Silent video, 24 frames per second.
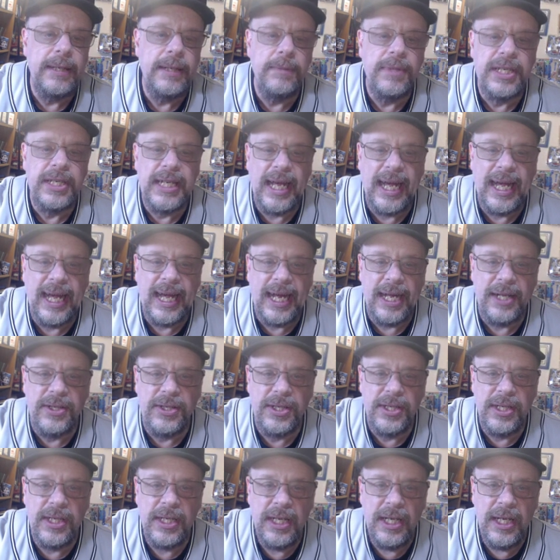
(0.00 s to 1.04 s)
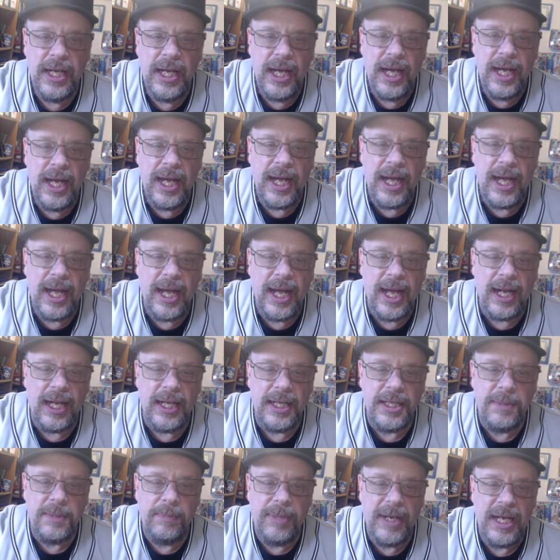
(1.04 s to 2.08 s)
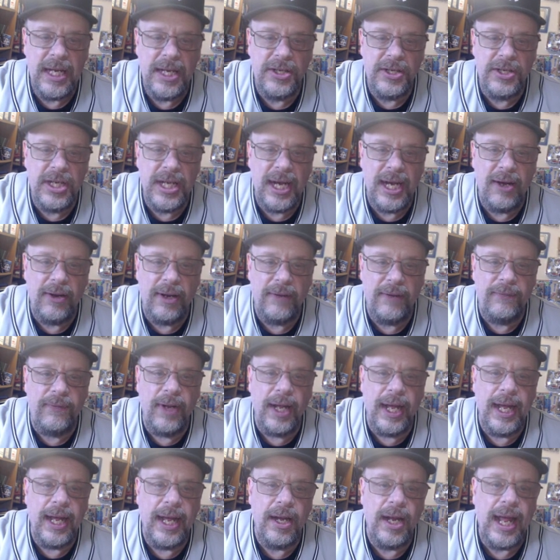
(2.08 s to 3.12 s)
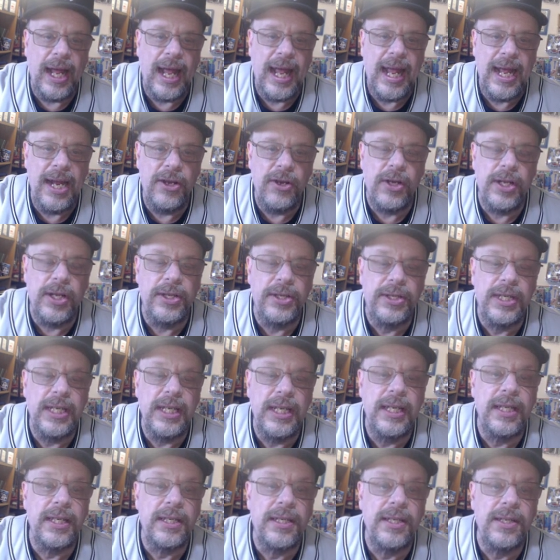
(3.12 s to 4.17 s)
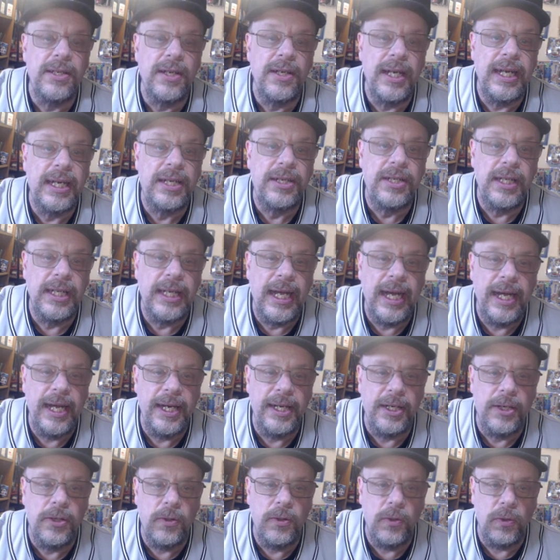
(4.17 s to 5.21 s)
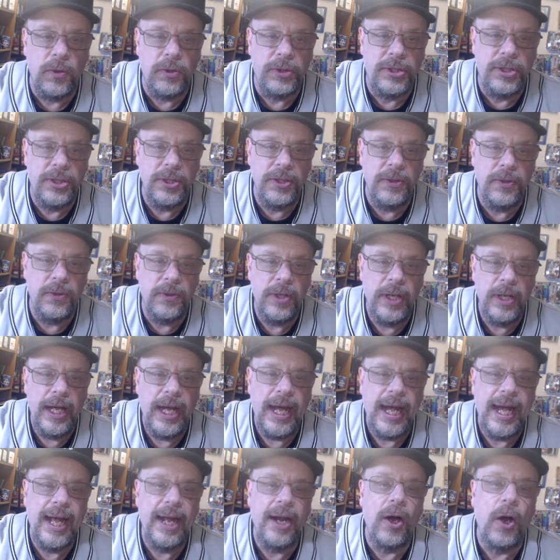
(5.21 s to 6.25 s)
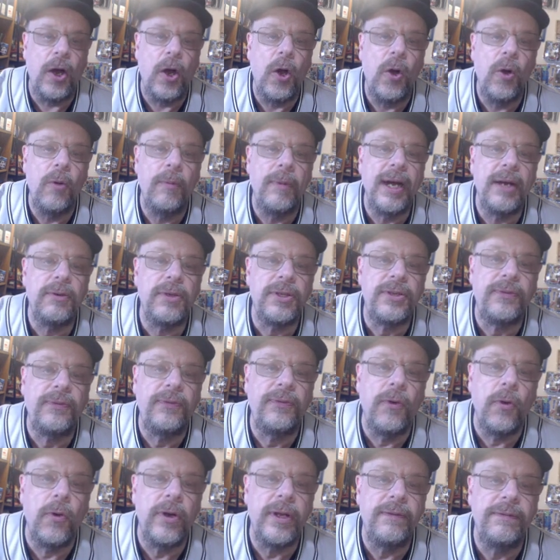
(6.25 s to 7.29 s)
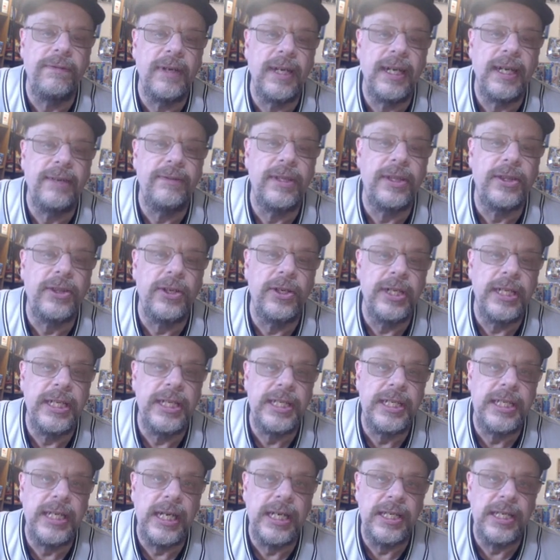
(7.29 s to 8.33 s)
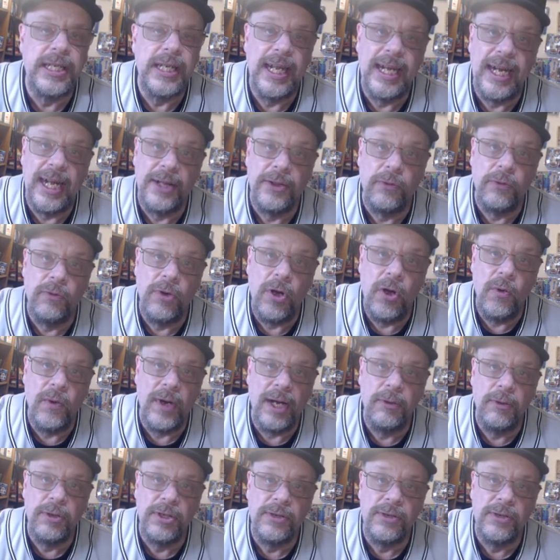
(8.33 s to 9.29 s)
stats and let's page down and and, and you can see this is actually kind of cool too at home i was 45 and 36 and on the road i was